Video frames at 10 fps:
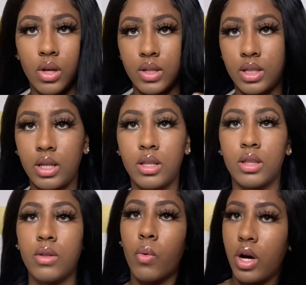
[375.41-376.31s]
you see
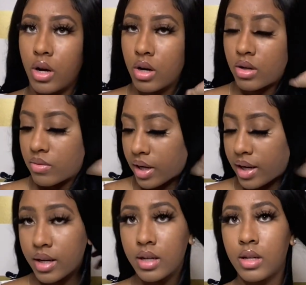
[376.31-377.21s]
the one curl right
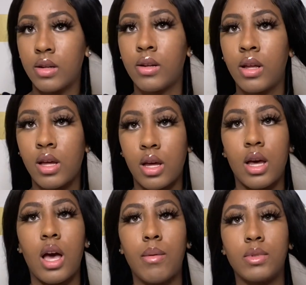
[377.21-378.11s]
here?
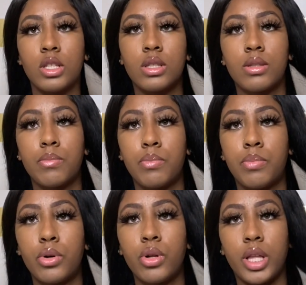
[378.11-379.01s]
I'm just
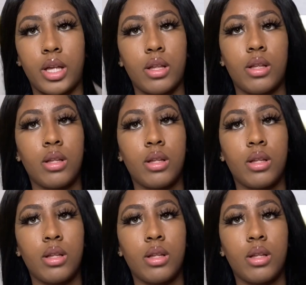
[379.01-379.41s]
pull it.